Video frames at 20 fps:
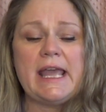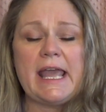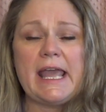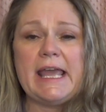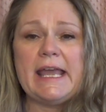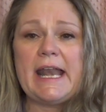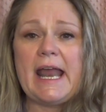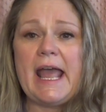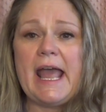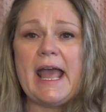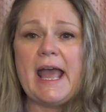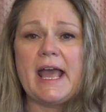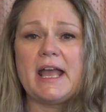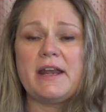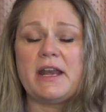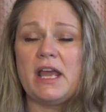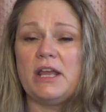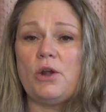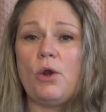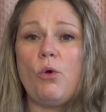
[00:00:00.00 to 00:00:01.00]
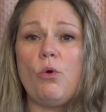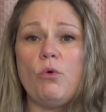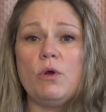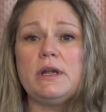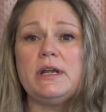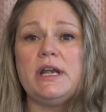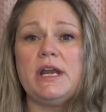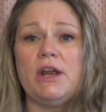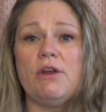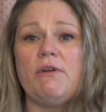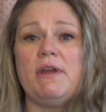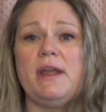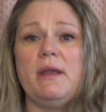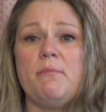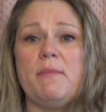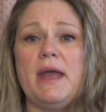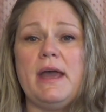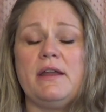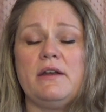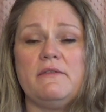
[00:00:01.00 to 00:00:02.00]
It had an ordinary
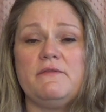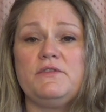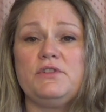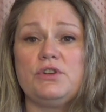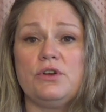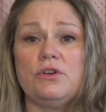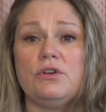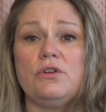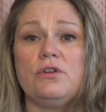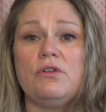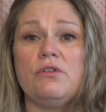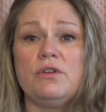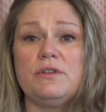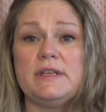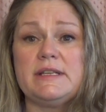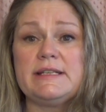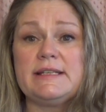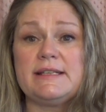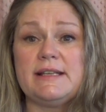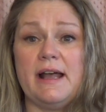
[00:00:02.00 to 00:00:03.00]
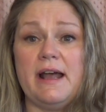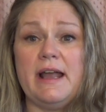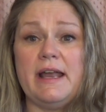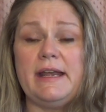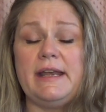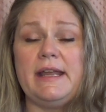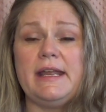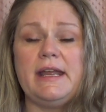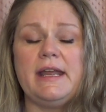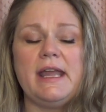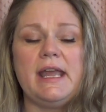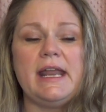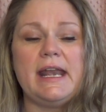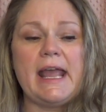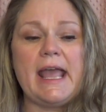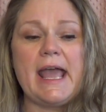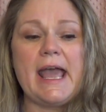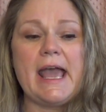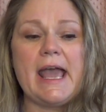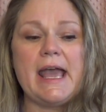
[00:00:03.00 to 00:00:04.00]
amount of dirt on the siding.
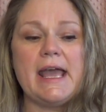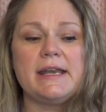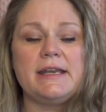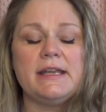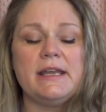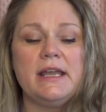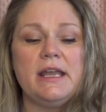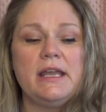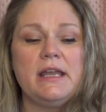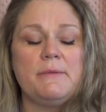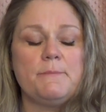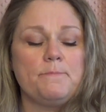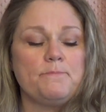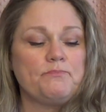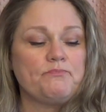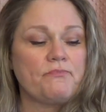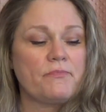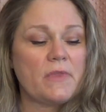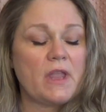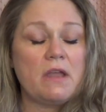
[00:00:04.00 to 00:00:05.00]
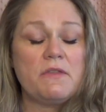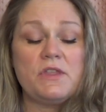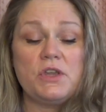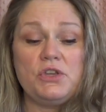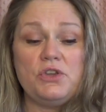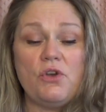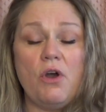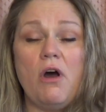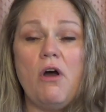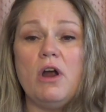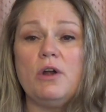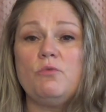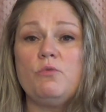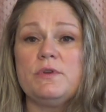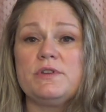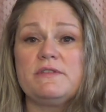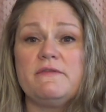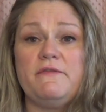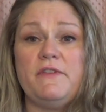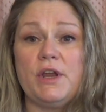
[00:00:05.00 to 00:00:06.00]
The yard
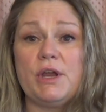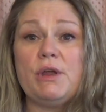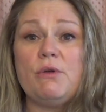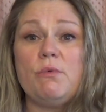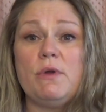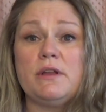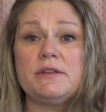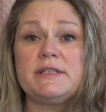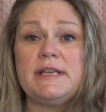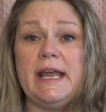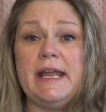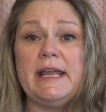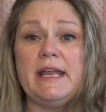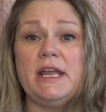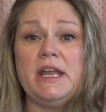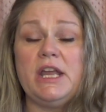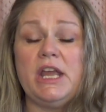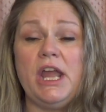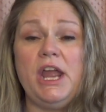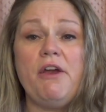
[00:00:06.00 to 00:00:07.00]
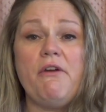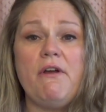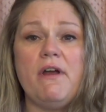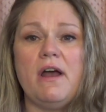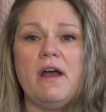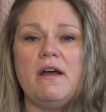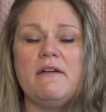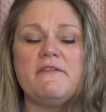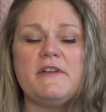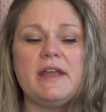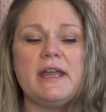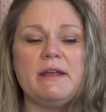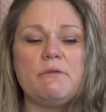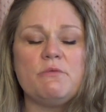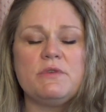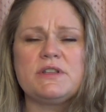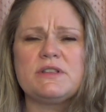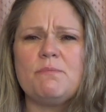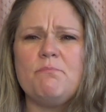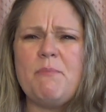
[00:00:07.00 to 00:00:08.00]
was very well taken care of. It
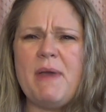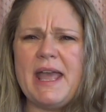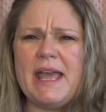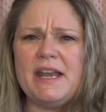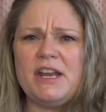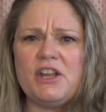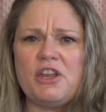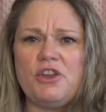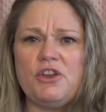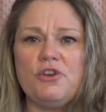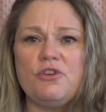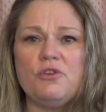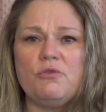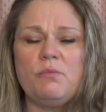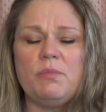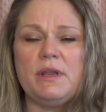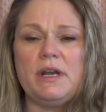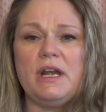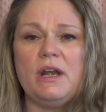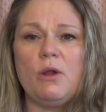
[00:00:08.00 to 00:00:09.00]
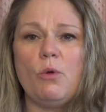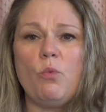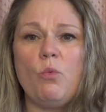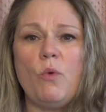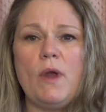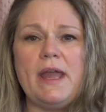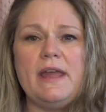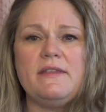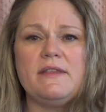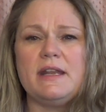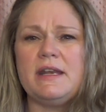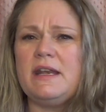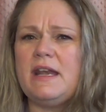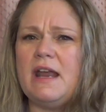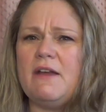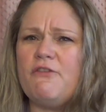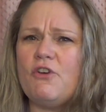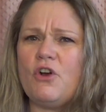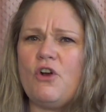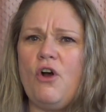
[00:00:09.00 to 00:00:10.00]
was manicured, but in a way that
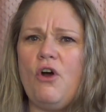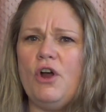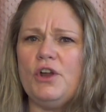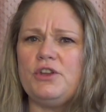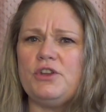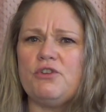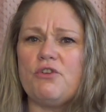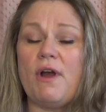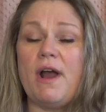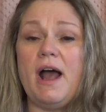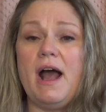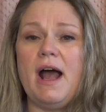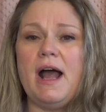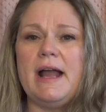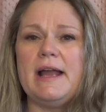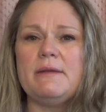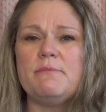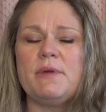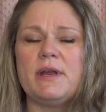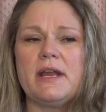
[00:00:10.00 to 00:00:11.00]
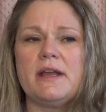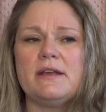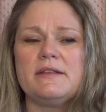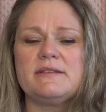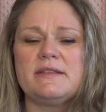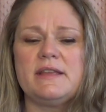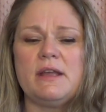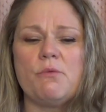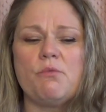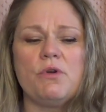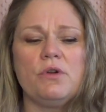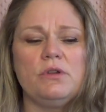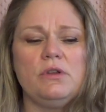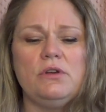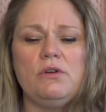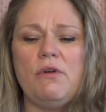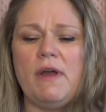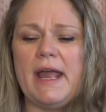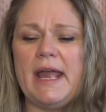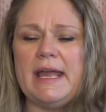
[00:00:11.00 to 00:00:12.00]
never caught your eye because there were
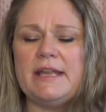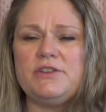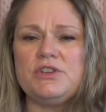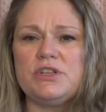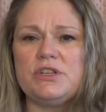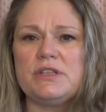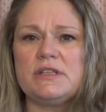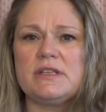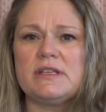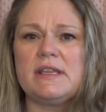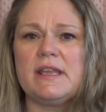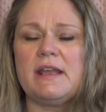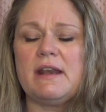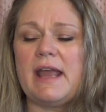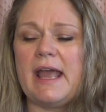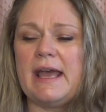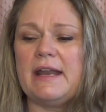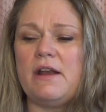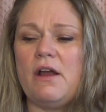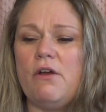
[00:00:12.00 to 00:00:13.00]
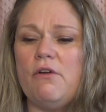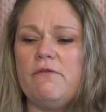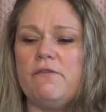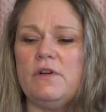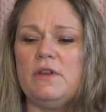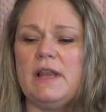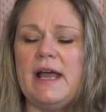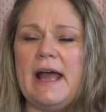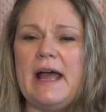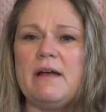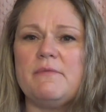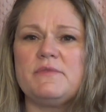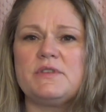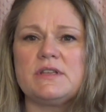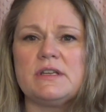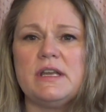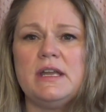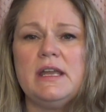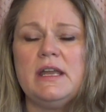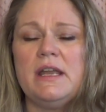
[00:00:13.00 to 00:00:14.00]
little edges that had
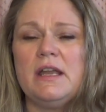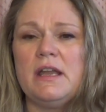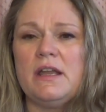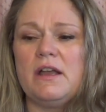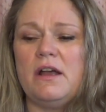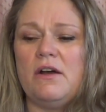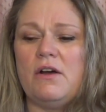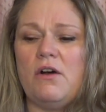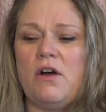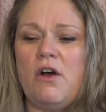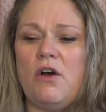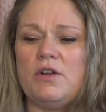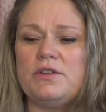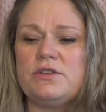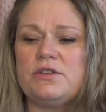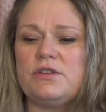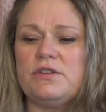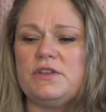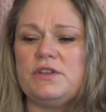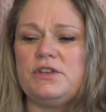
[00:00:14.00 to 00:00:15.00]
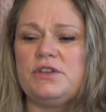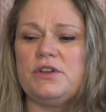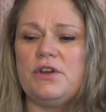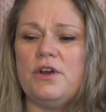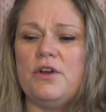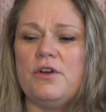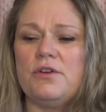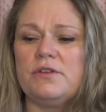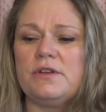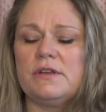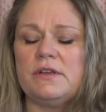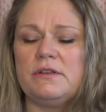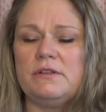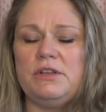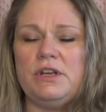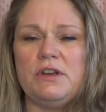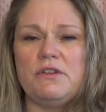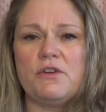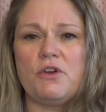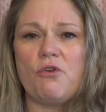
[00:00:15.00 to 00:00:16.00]
overlapped onto the dirt.
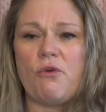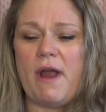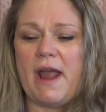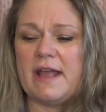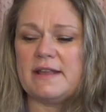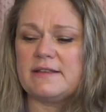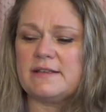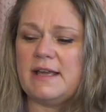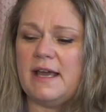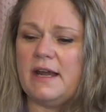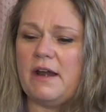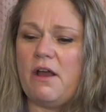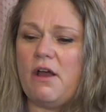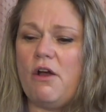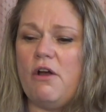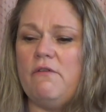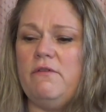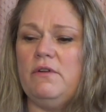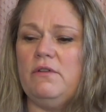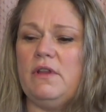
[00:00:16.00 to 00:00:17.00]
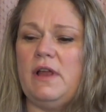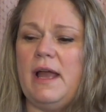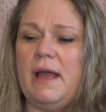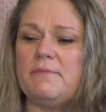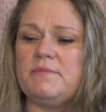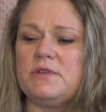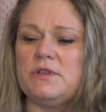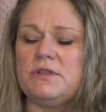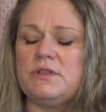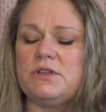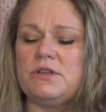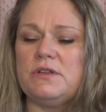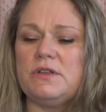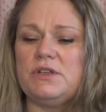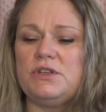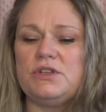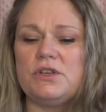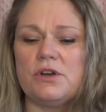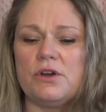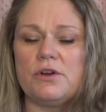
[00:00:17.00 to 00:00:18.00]
You know, the grass kind of overlapped onto the
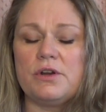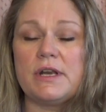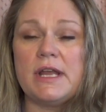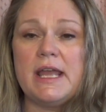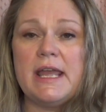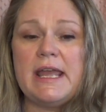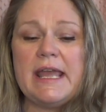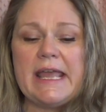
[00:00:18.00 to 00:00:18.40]
dirt.